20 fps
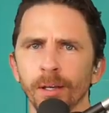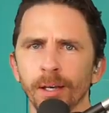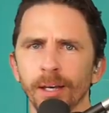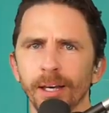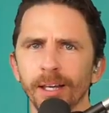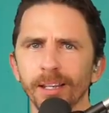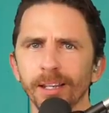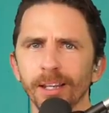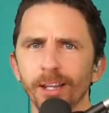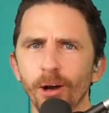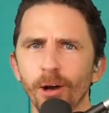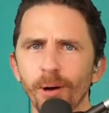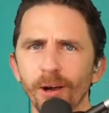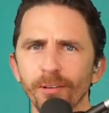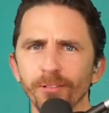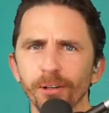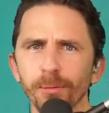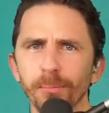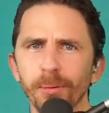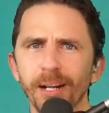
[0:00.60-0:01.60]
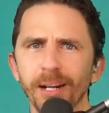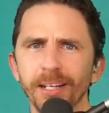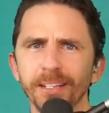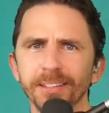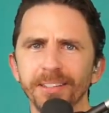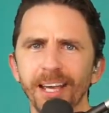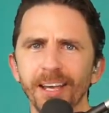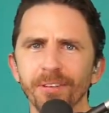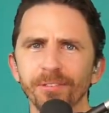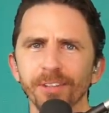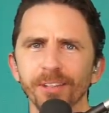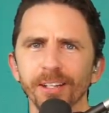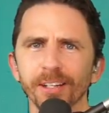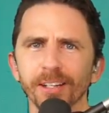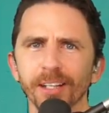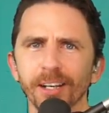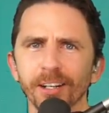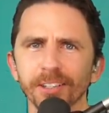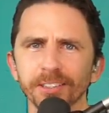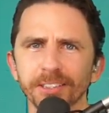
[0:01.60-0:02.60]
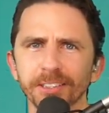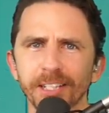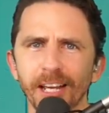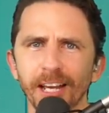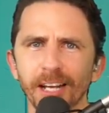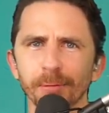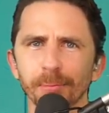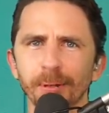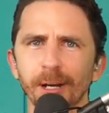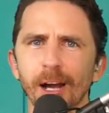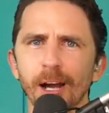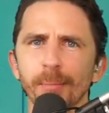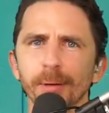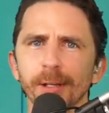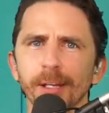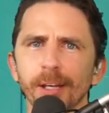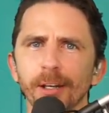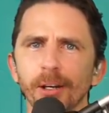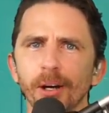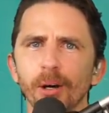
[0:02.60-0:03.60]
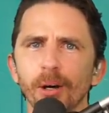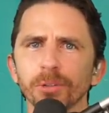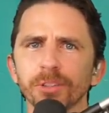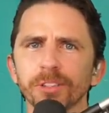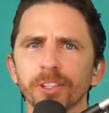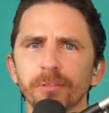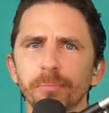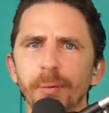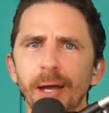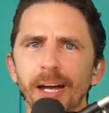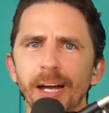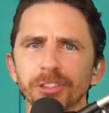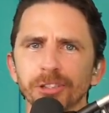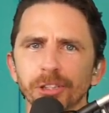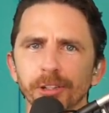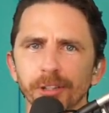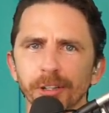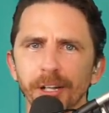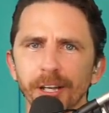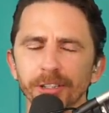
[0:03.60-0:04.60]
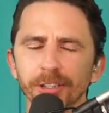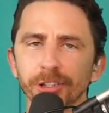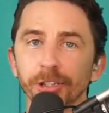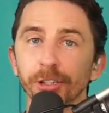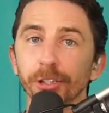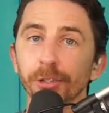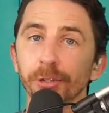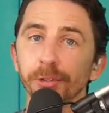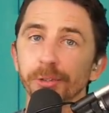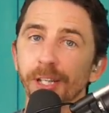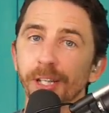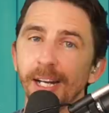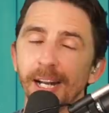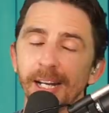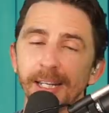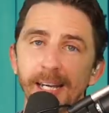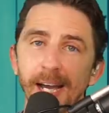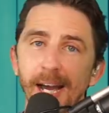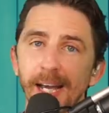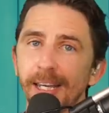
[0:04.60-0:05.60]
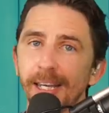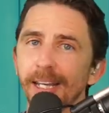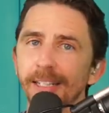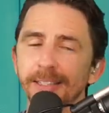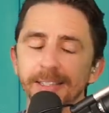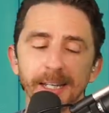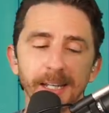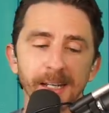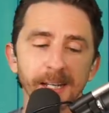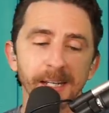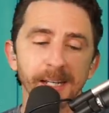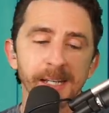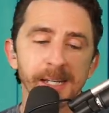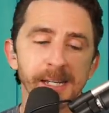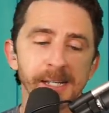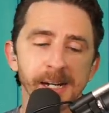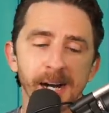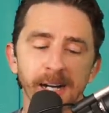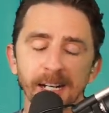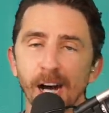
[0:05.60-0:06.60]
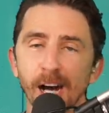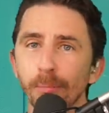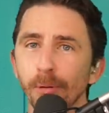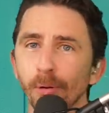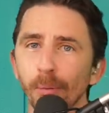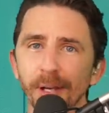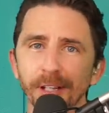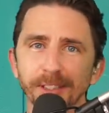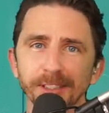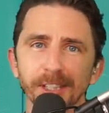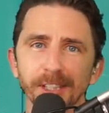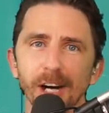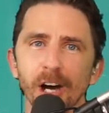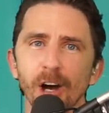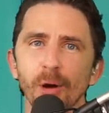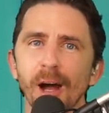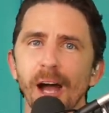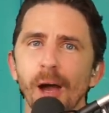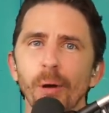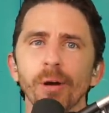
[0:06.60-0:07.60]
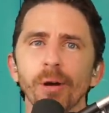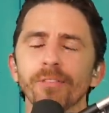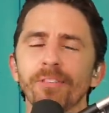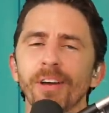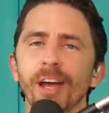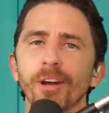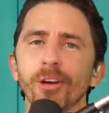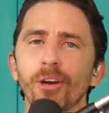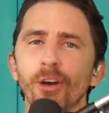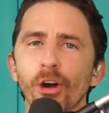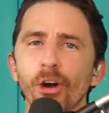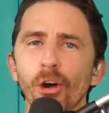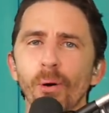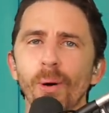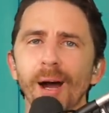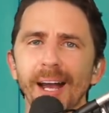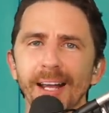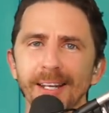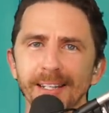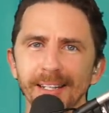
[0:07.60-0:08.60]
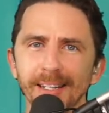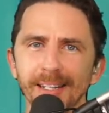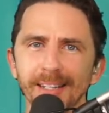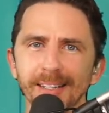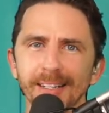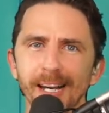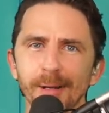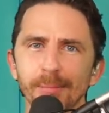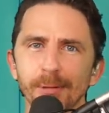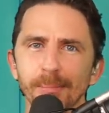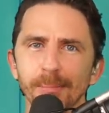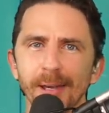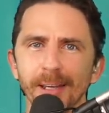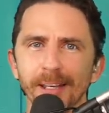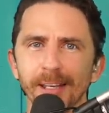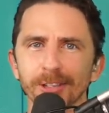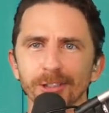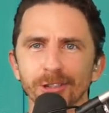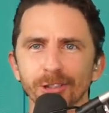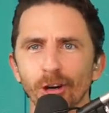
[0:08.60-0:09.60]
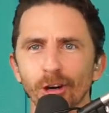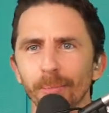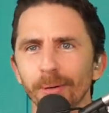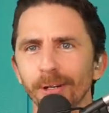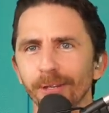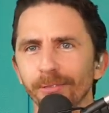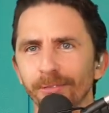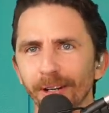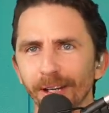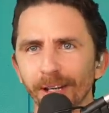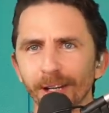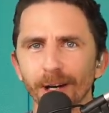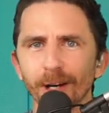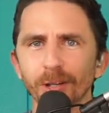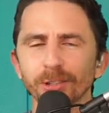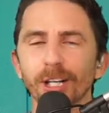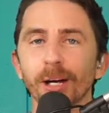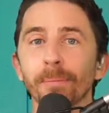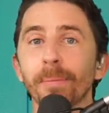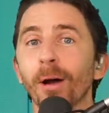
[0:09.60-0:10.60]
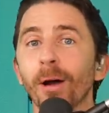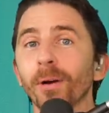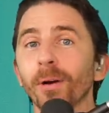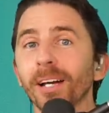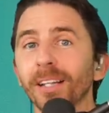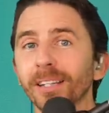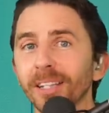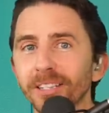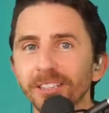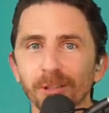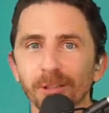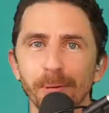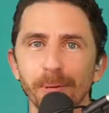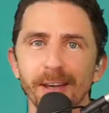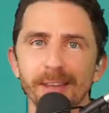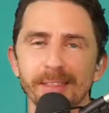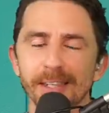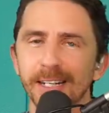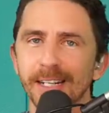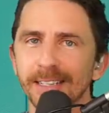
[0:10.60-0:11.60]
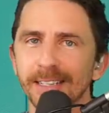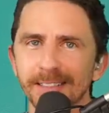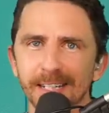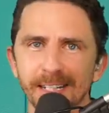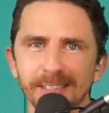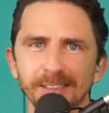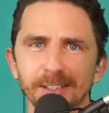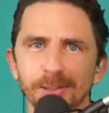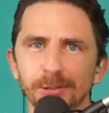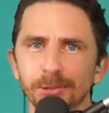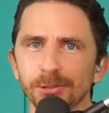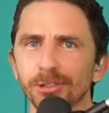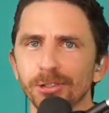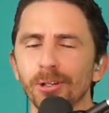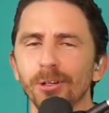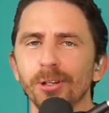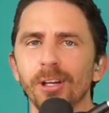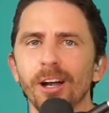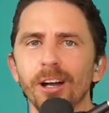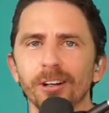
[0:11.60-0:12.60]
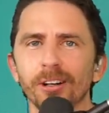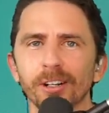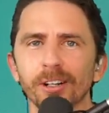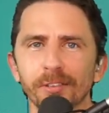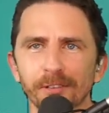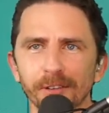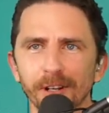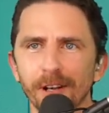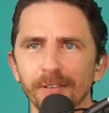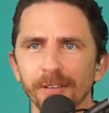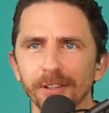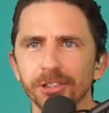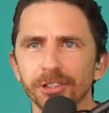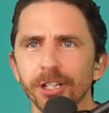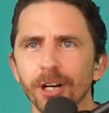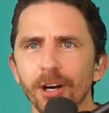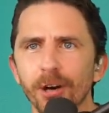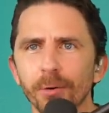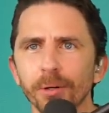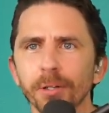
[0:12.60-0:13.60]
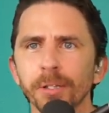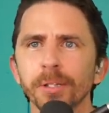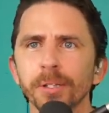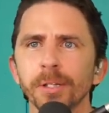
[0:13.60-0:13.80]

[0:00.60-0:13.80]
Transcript: Hello, everybody. Dave Neal here, stand-up comic and host of Bachelor Nation News. And I can't tell you, a couple weeks ago, I would have had no idea I'd be making so many videos about Elizabeth, a contestant who's no longer even on the show.